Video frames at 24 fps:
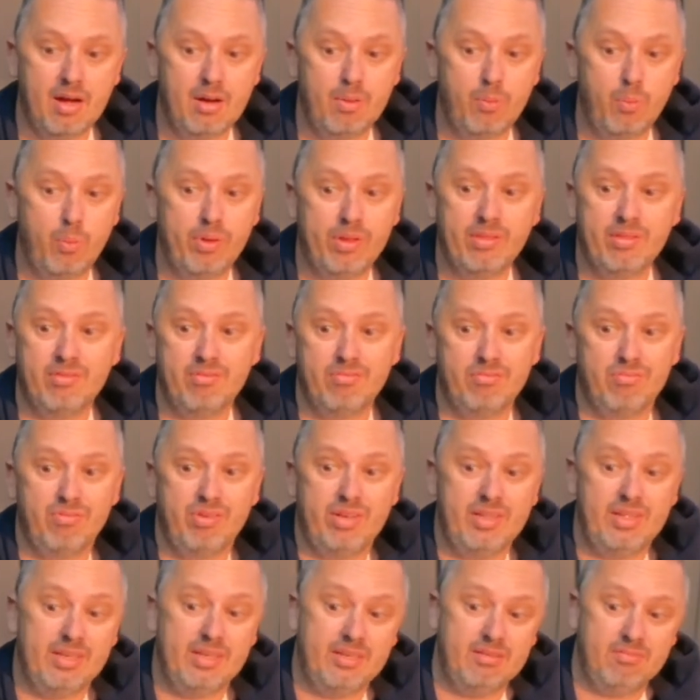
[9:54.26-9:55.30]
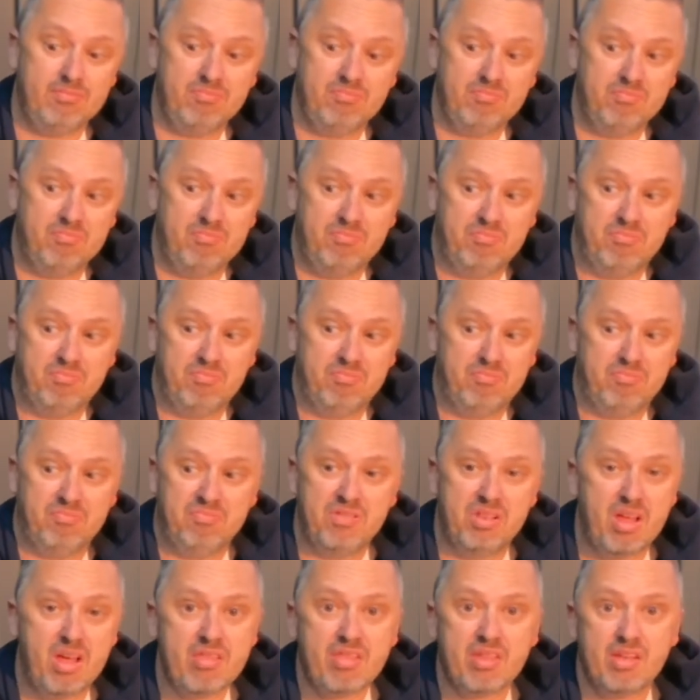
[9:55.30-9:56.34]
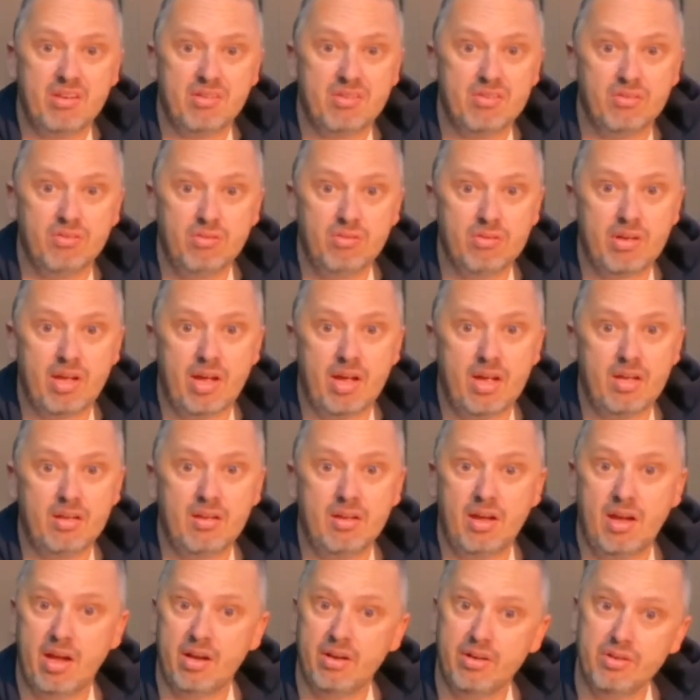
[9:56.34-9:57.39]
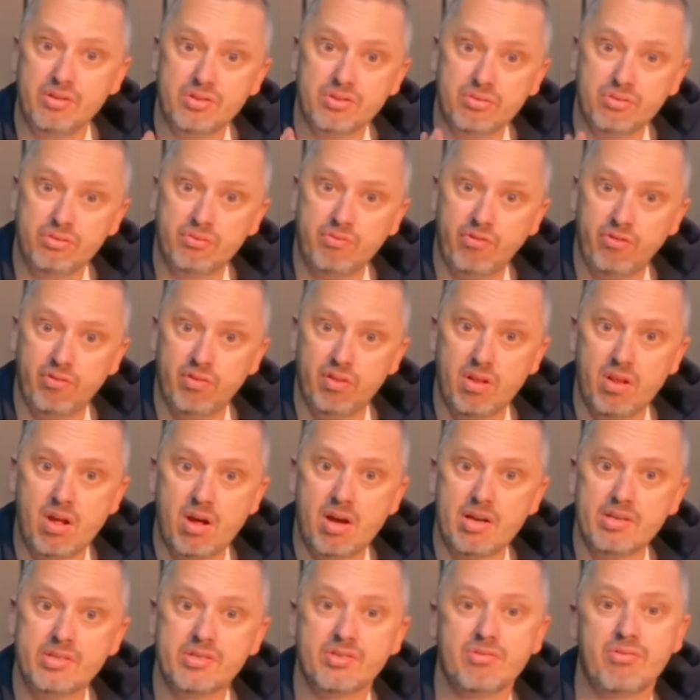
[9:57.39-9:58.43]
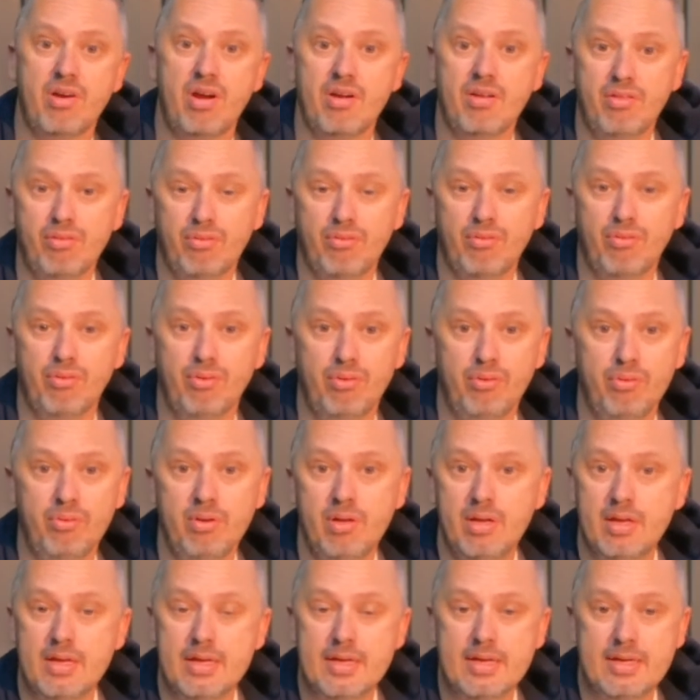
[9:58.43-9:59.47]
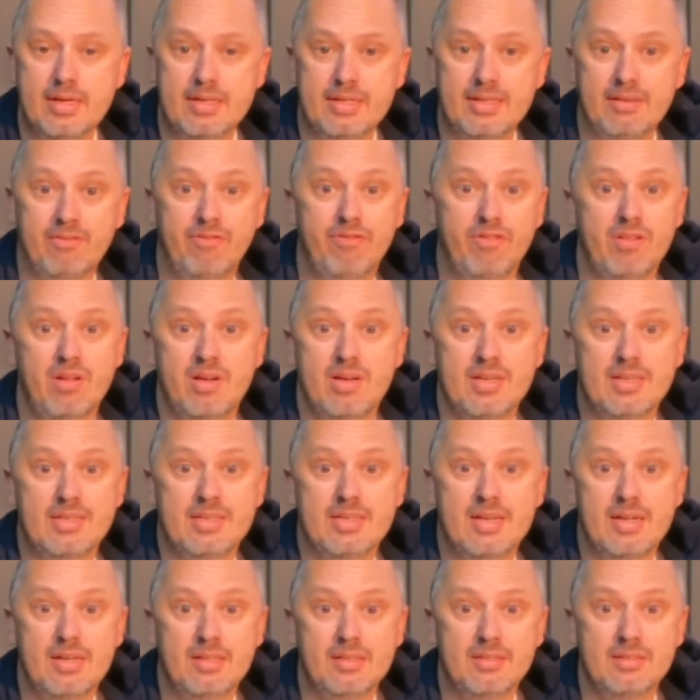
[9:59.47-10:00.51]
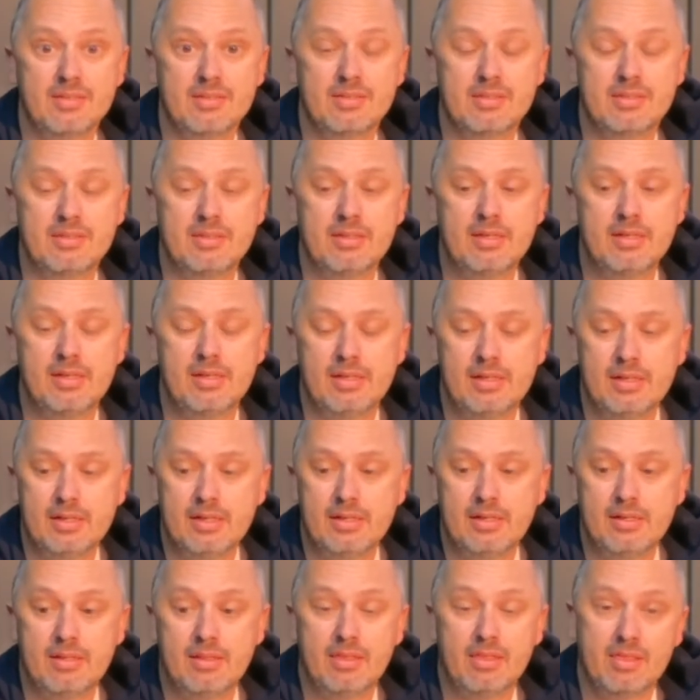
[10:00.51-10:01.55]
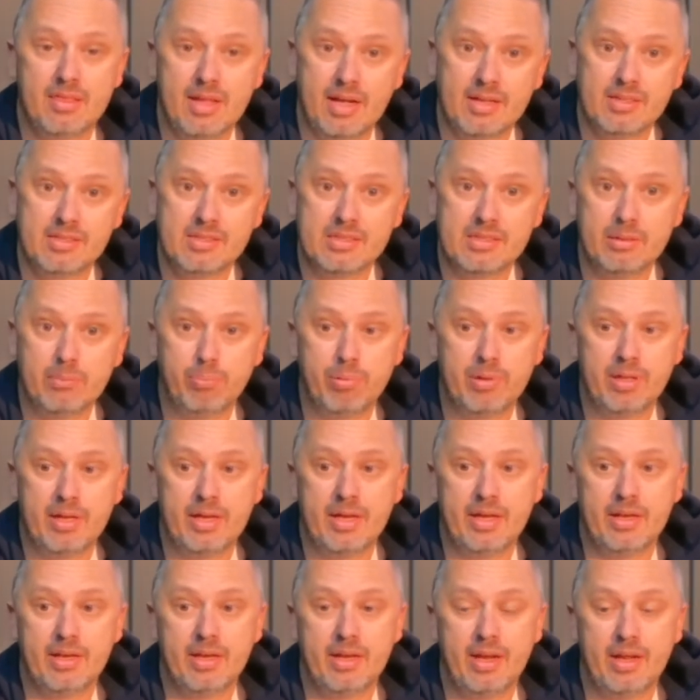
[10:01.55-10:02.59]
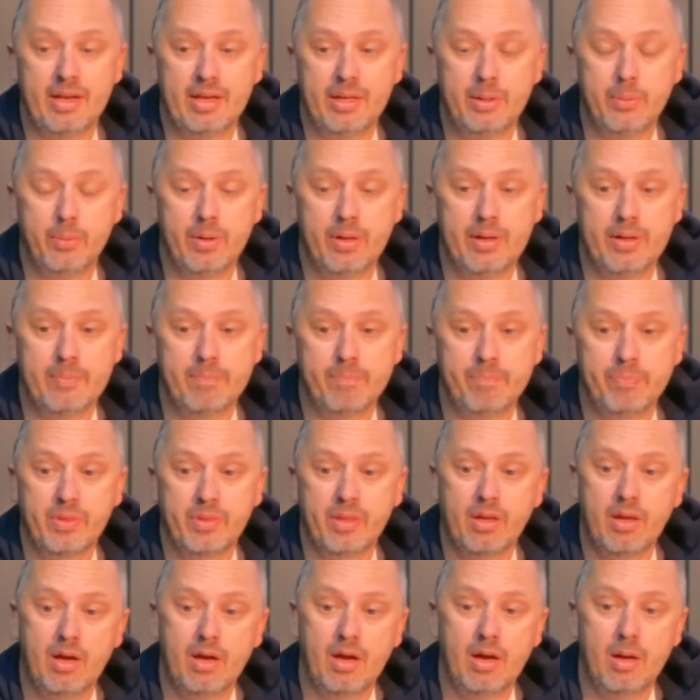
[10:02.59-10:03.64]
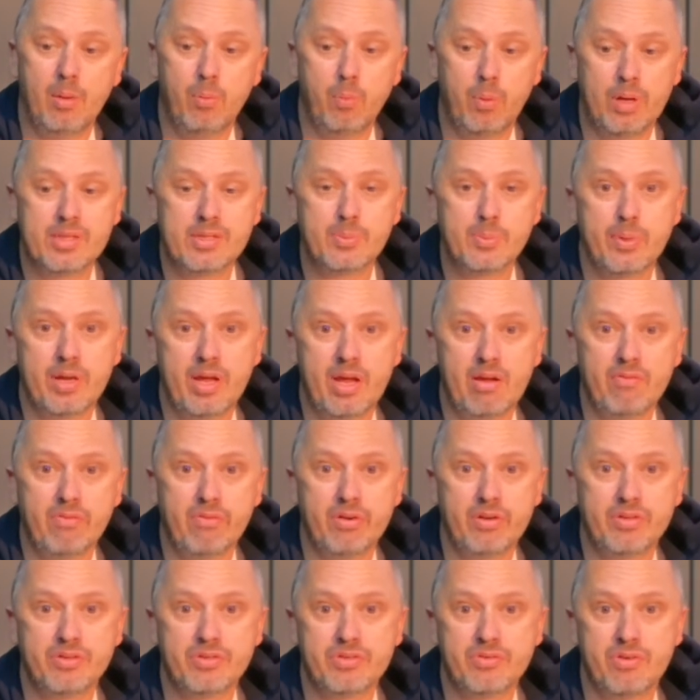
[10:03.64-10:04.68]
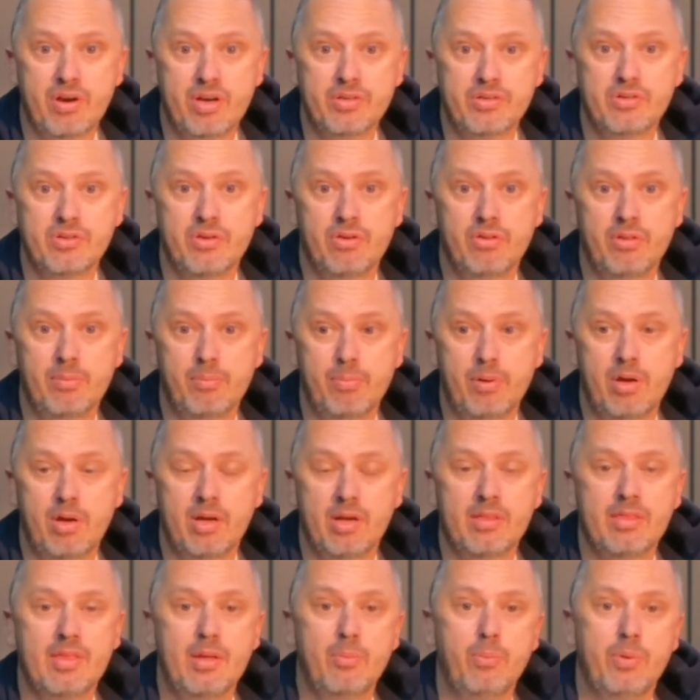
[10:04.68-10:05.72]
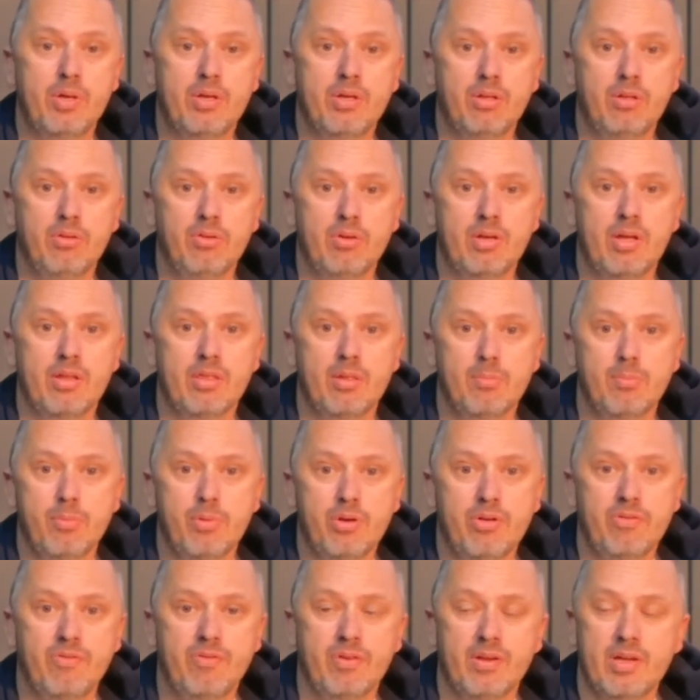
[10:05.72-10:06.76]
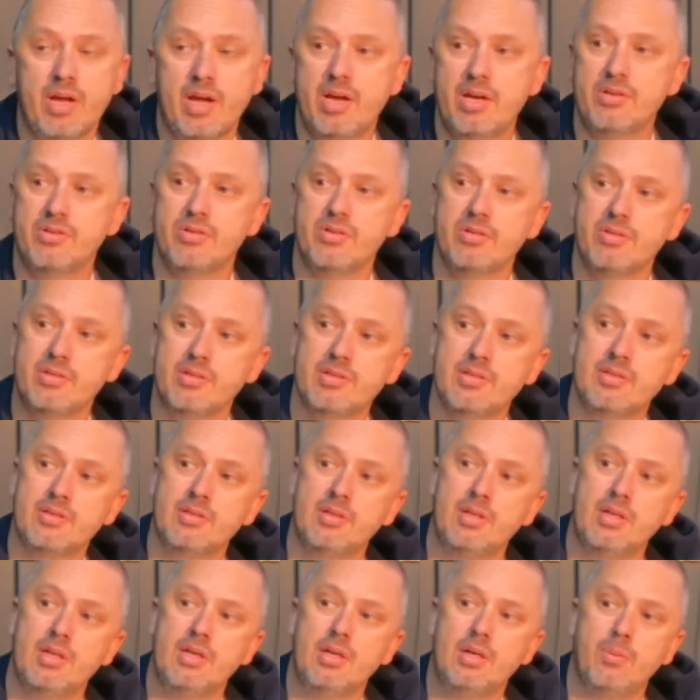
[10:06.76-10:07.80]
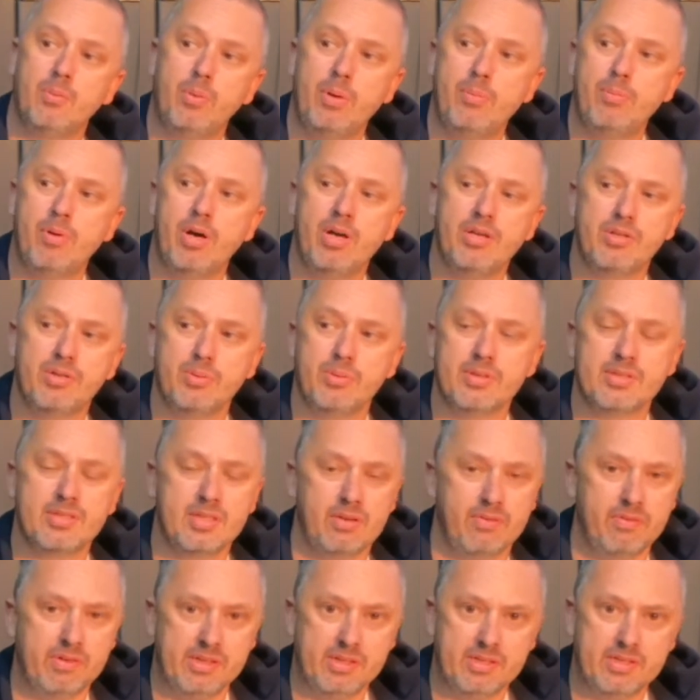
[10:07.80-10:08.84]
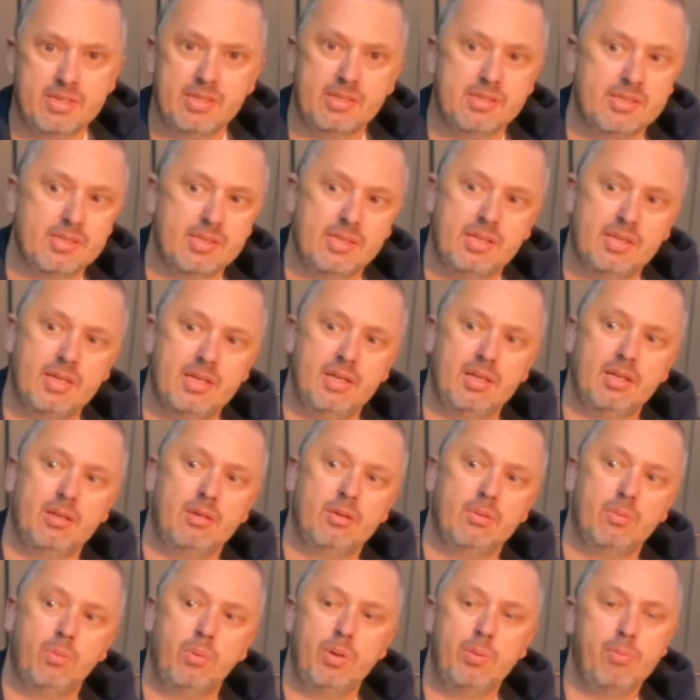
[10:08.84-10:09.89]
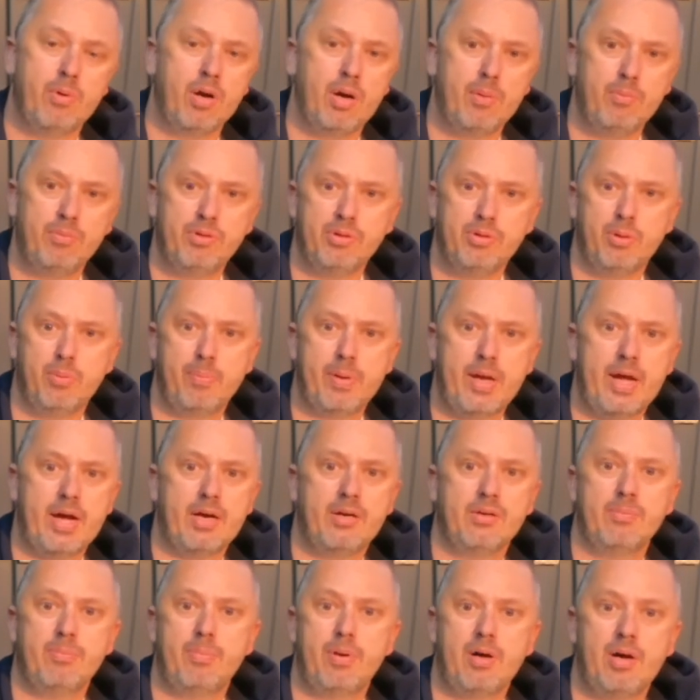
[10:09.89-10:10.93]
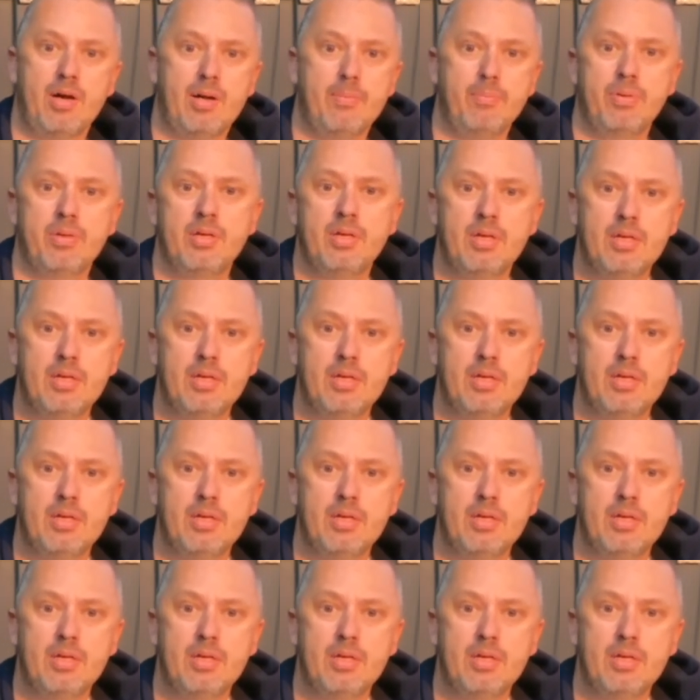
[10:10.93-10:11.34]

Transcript: with really nothing to look at, and it should fly straight through in flying colors. That's the plan anyway. Once we have registration on the bike, then we can look at the modifications. We might do a 70cc kit, we might do a power pipe.